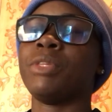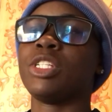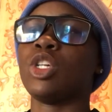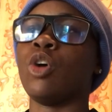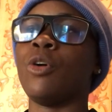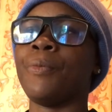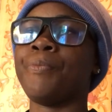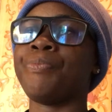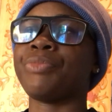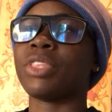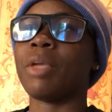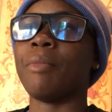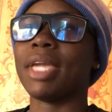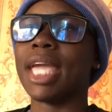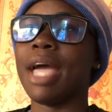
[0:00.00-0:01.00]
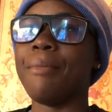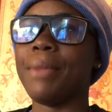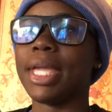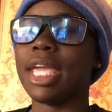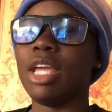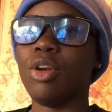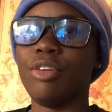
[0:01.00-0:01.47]
So we can
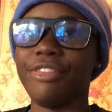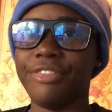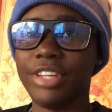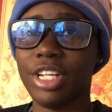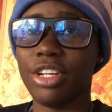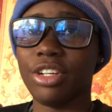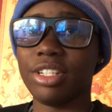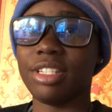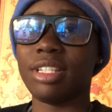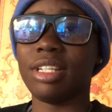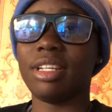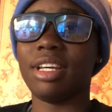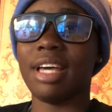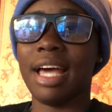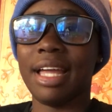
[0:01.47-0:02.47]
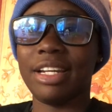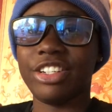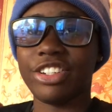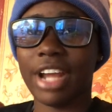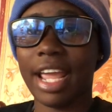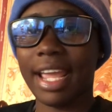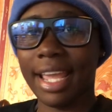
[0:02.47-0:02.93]
make enough videos and
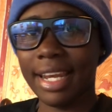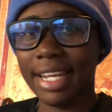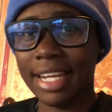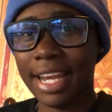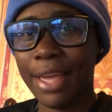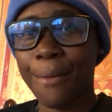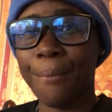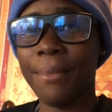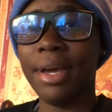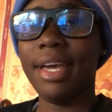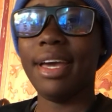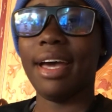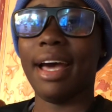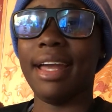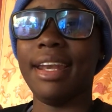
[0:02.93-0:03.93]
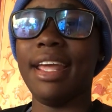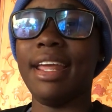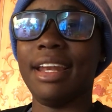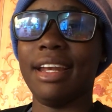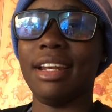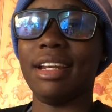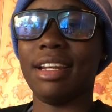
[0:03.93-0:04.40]
try edit them and
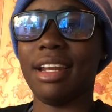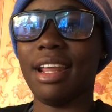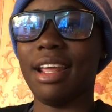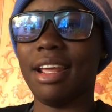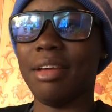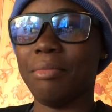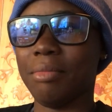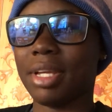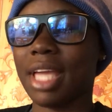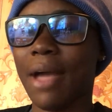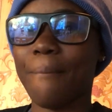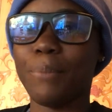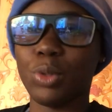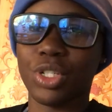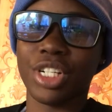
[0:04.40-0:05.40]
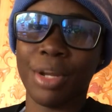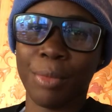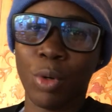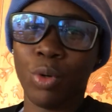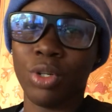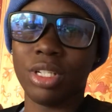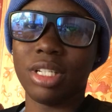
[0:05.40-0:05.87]
then we can push them
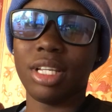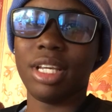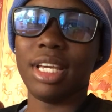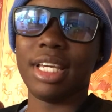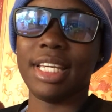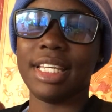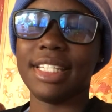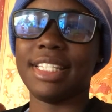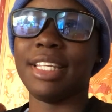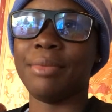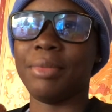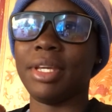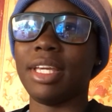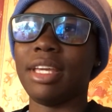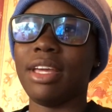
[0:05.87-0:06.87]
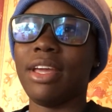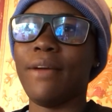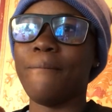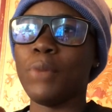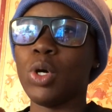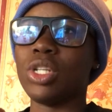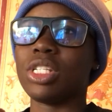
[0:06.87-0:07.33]
out. You see me?
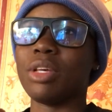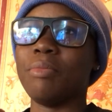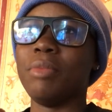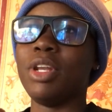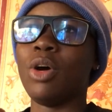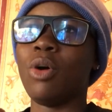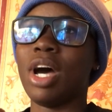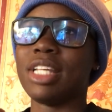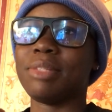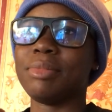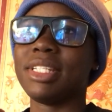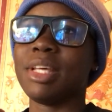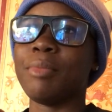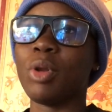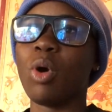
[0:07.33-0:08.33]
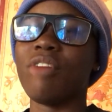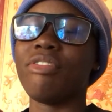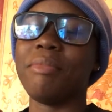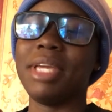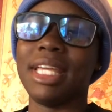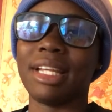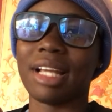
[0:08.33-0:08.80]
But me know as me say, me don't have to
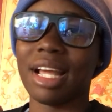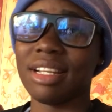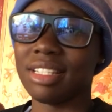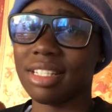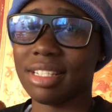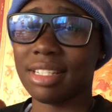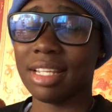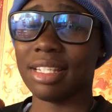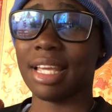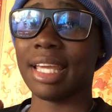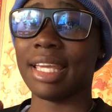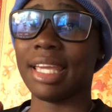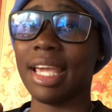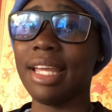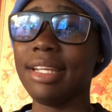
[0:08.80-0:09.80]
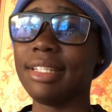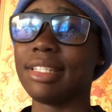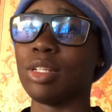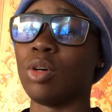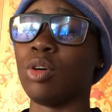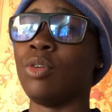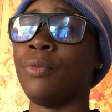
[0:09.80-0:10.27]
be inconsistent again.
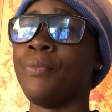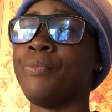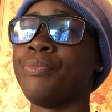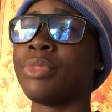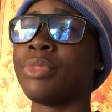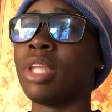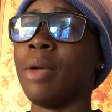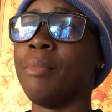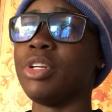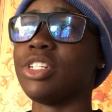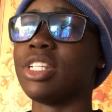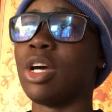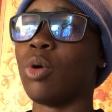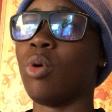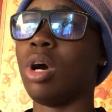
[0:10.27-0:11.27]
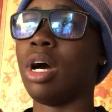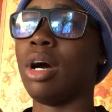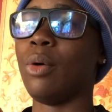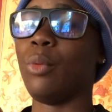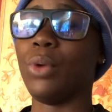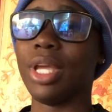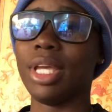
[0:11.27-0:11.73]
So but just like
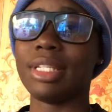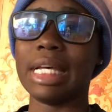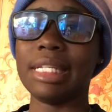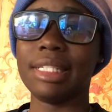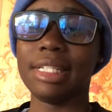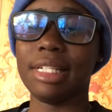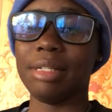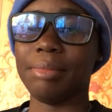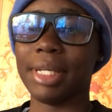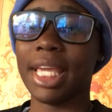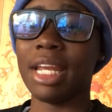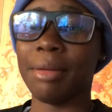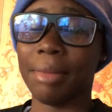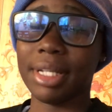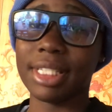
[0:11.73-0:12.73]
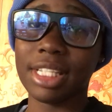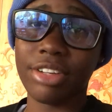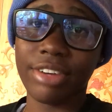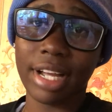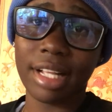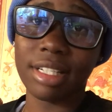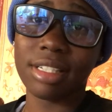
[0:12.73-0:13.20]
wow, wait until me get the
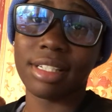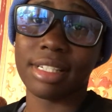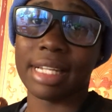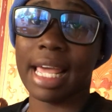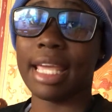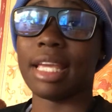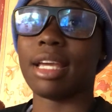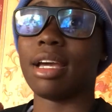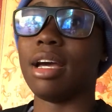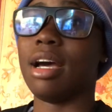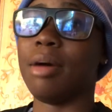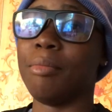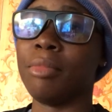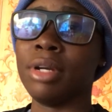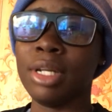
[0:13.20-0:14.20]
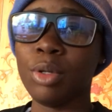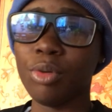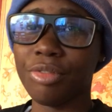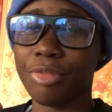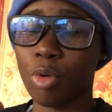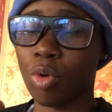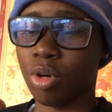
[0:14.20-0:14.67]
materials, like my new
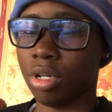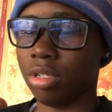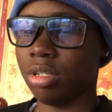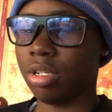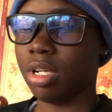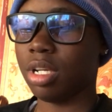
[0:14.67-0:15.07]
phone.